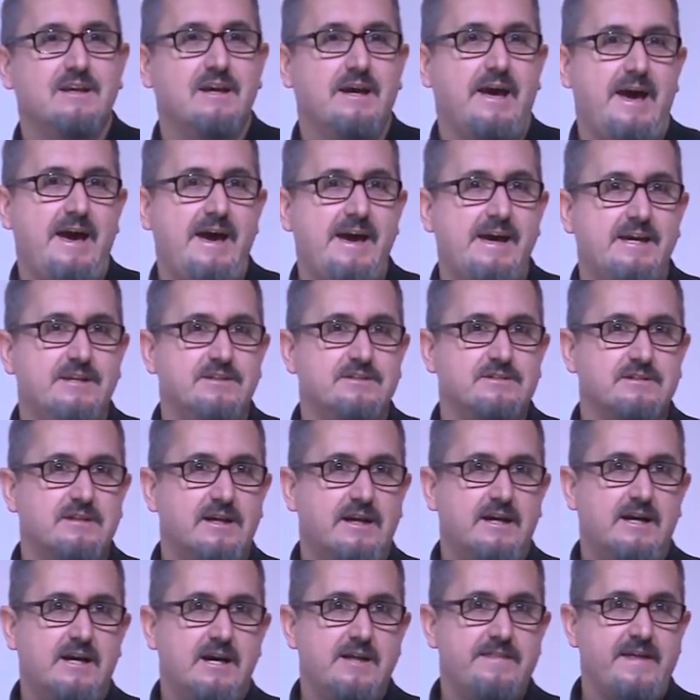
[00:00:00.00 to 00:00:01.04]
And
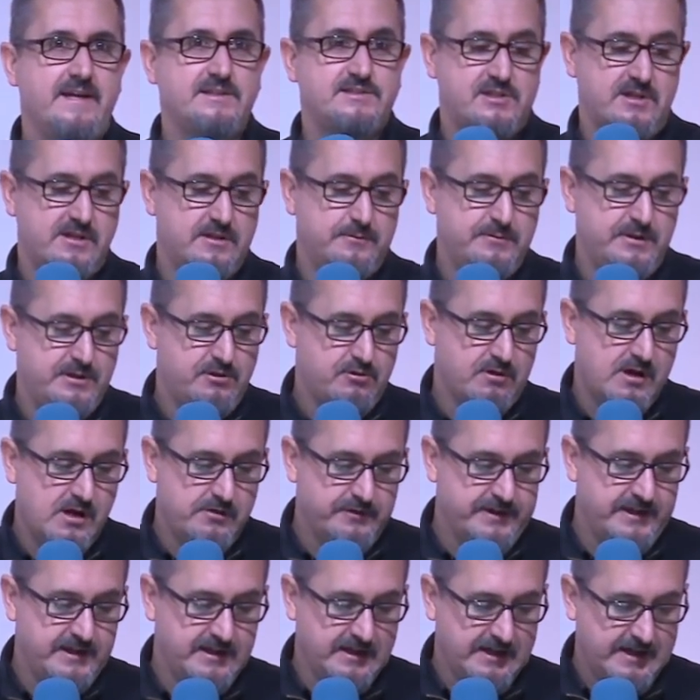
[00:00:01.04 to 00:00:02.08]
uh, that's going to be
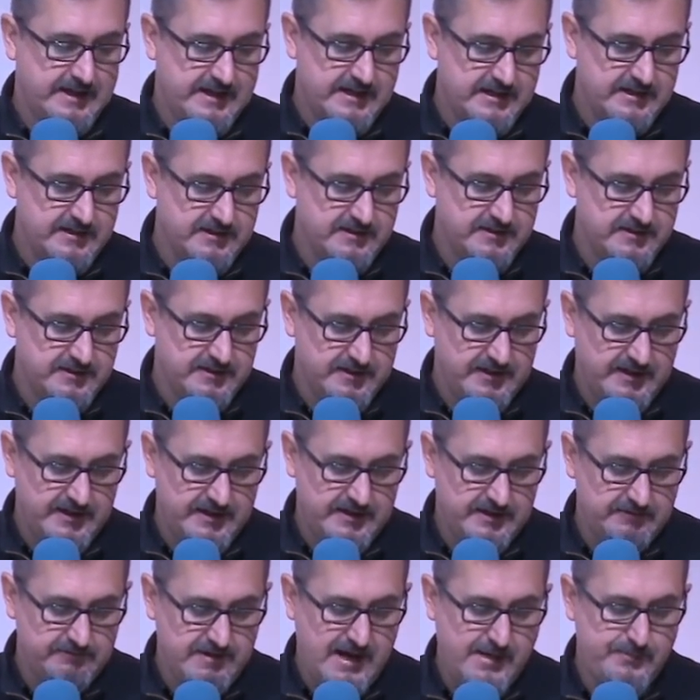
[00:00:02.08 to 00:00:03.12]
growing uh,
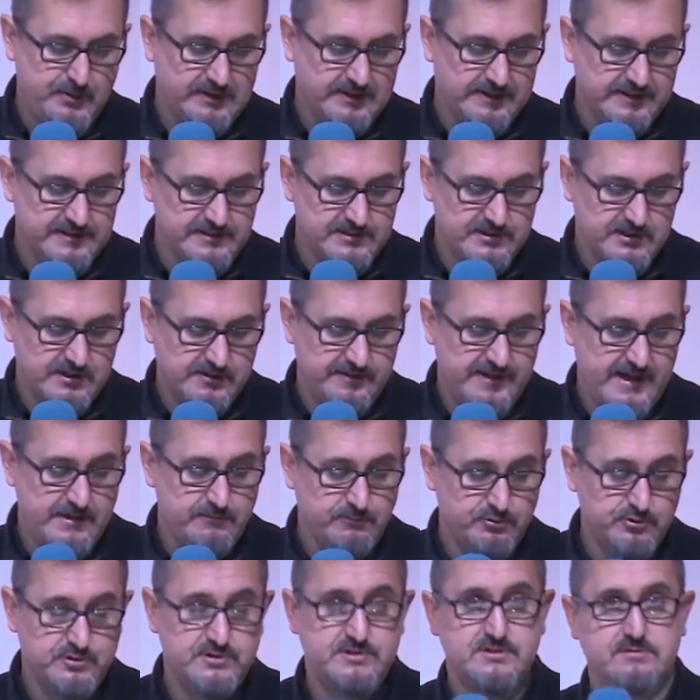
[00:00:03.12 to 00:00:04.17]
uh, rapidly. So that
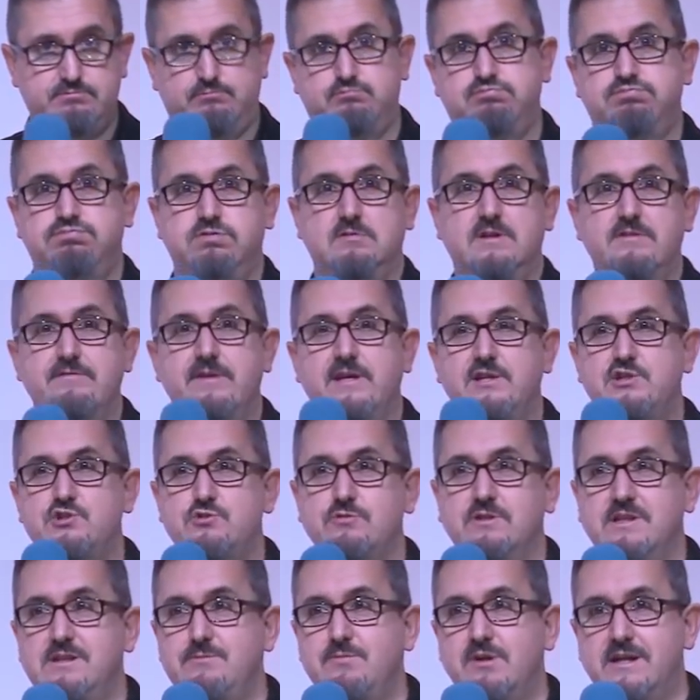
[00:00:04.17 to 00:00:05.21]
will
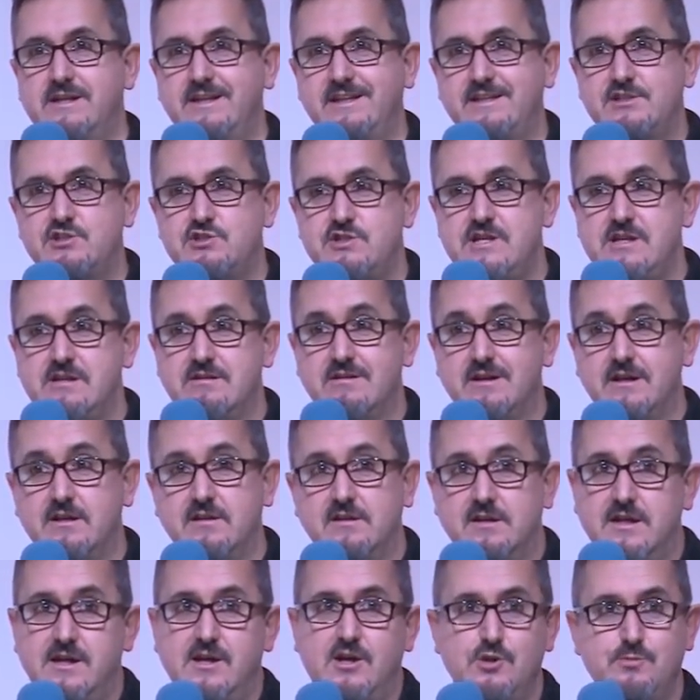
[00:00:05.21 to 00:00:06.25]
eventually, by next year,
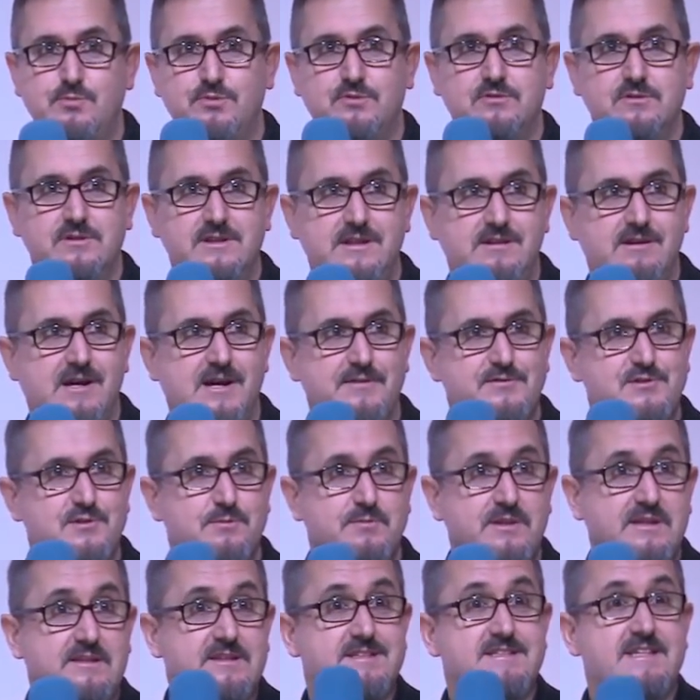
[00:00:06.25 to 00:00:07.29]
I, I, hope, or the year after,
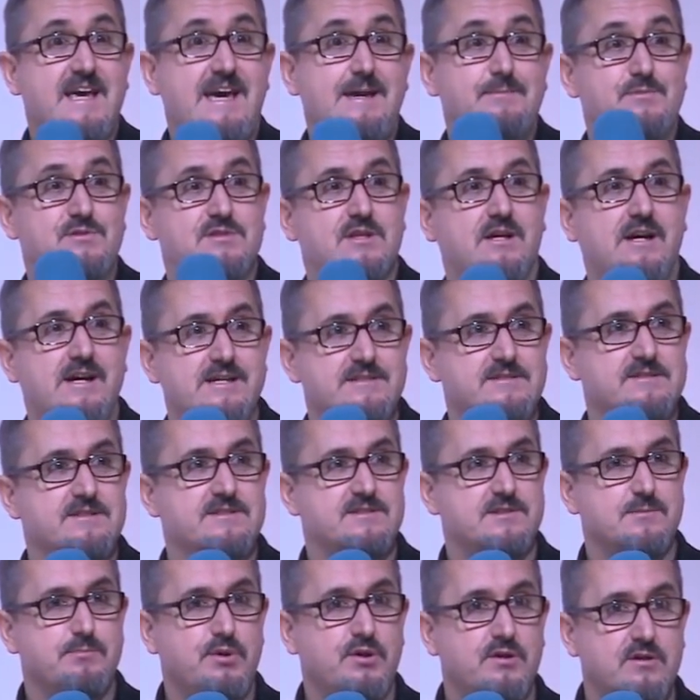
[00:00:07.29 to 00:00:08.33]
be the same size as
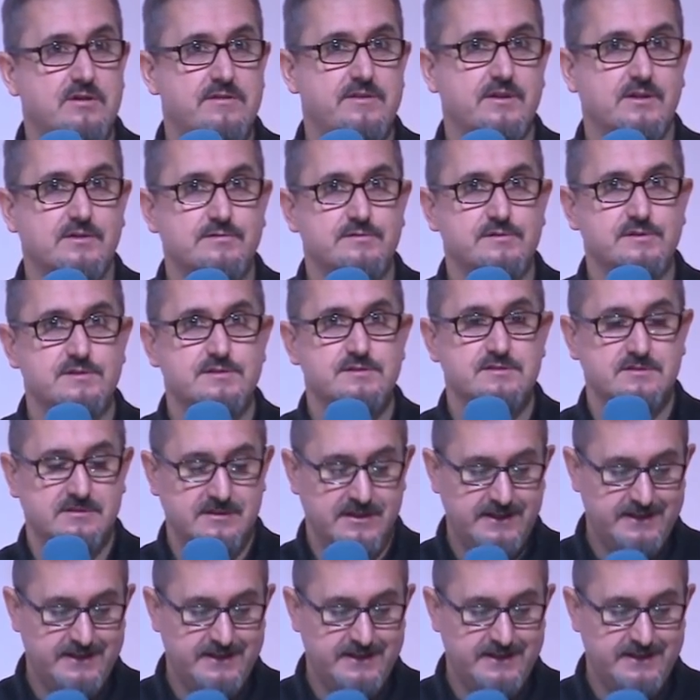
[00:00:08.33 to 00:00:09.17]
the Perth office.